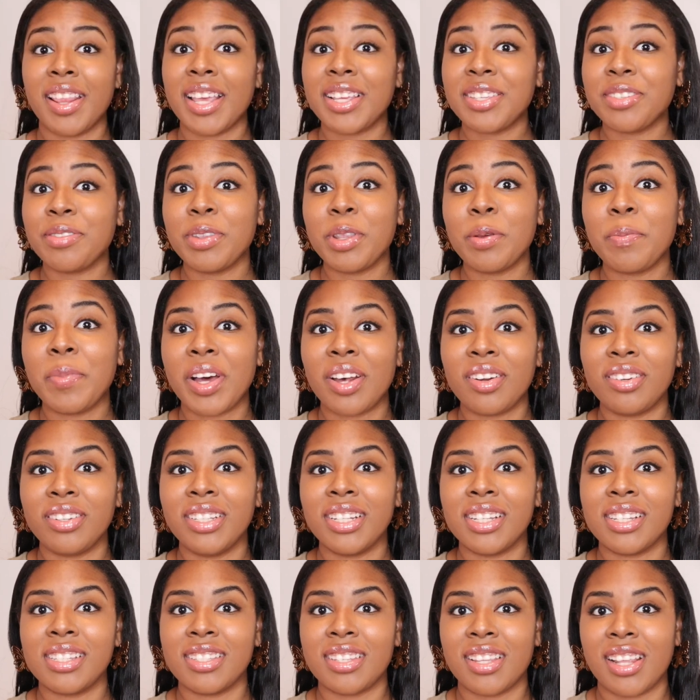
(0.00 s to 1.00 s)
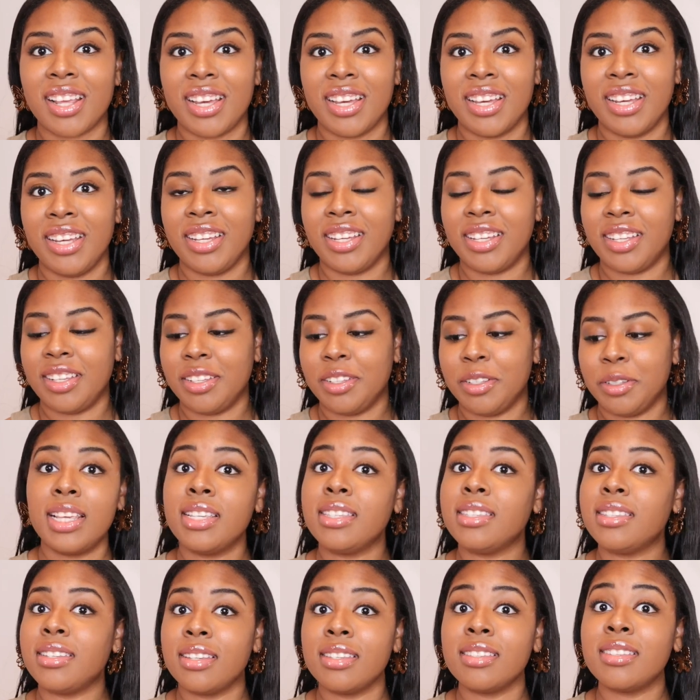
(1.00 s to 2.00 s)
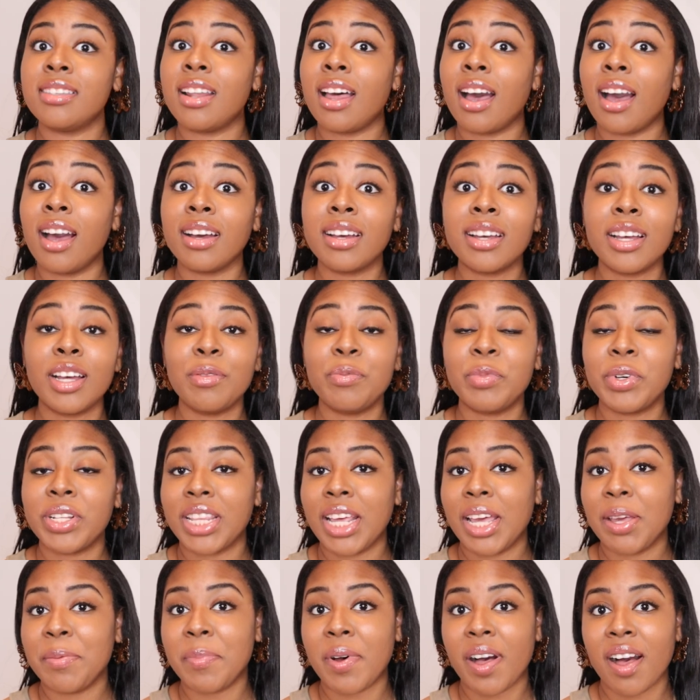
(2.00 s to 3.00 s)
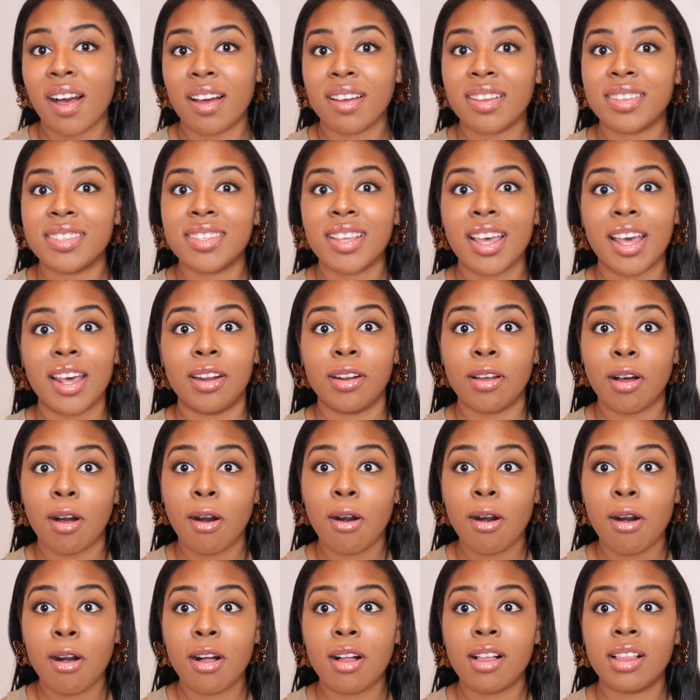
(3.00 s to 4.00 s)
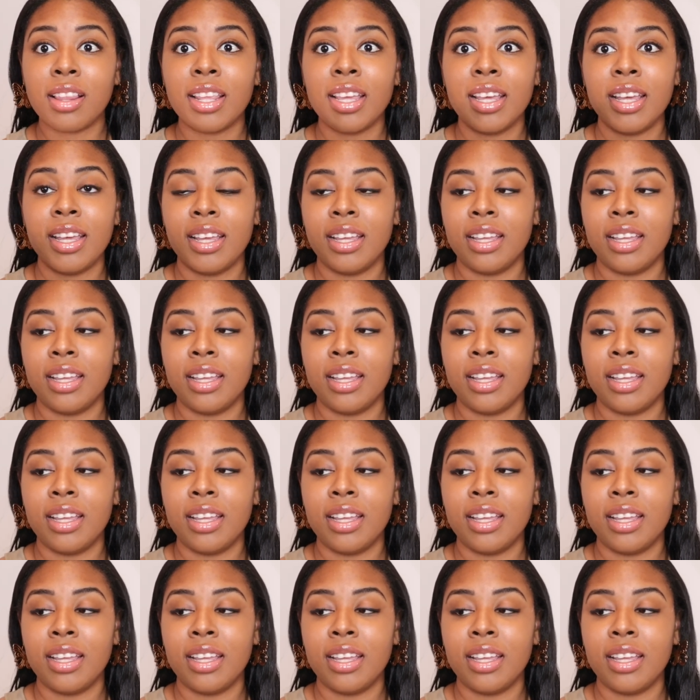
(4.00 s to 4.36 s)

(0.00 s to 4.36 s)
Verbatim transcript: That's what the bottle looks like. This does not come with a box at all.